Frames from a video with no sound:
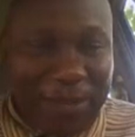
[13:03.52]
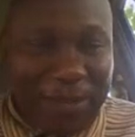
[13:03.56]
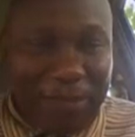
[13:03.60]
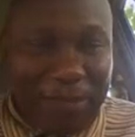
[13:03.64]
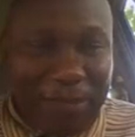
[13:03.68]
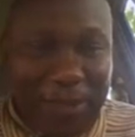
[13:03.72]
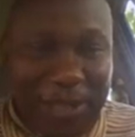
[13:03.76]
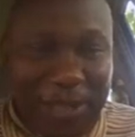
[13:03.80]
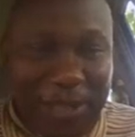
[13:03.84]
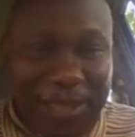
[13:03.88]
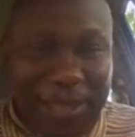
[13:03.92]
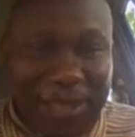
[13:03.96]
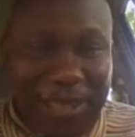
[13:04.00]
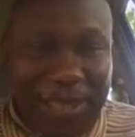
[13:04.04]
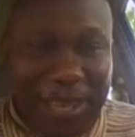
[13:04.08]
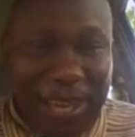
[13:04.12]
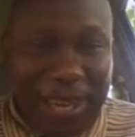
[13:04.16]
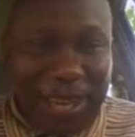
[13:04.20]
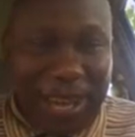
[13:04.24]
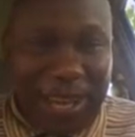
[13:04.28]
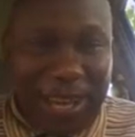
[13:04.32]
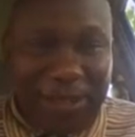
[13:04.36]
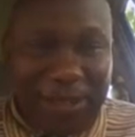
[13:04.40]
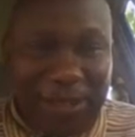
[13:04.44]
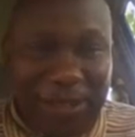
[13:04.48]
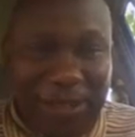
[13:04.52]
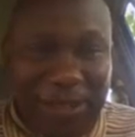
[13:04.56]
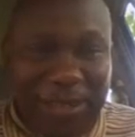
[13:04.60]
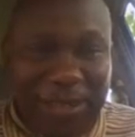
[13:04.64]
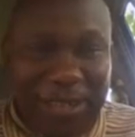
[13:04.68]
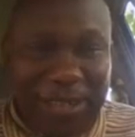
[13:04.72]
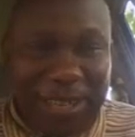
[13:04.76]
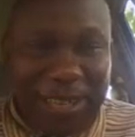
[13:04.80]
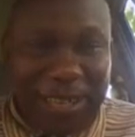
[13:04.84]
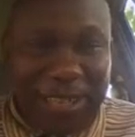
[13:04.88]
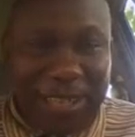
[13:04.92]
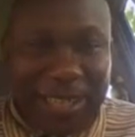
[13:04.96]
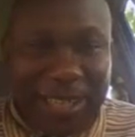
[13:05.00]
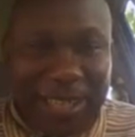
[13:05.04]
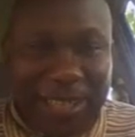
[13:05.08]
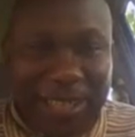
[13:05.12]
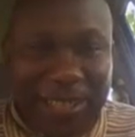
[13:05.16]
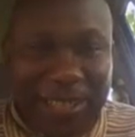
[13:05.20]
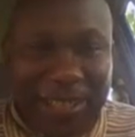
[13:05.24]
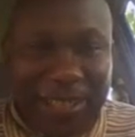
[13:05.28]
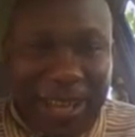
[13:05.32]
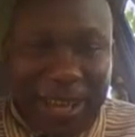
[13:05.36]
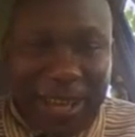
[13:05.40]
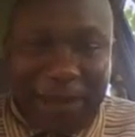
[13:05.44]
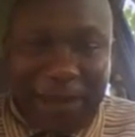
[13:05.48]
the page here. Just click it.
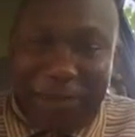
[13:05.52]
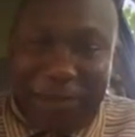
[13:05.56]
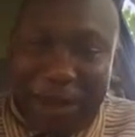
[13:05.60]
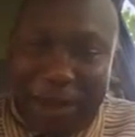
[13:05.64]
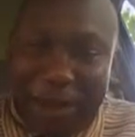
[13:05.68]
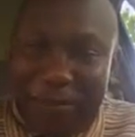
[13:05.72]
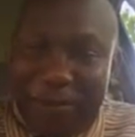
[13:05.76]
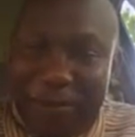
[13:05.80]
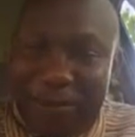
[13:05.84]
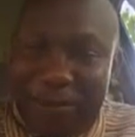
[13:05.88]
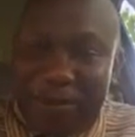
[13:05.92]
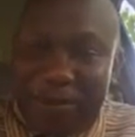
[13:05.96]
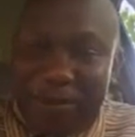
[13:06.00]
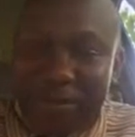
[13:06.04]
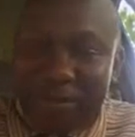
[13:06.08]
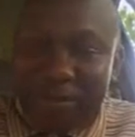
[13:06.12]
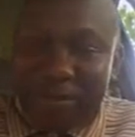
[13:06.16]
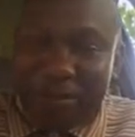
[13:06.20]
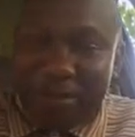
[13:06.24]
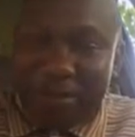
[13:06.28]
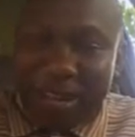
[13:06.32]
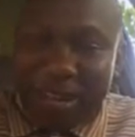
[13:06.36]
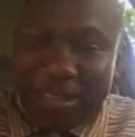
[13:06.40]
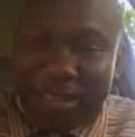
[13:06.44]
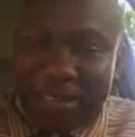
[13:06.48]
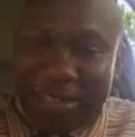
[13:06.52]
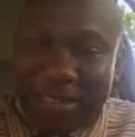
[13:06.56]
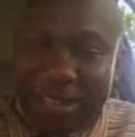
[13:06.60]
My bonus tutorial is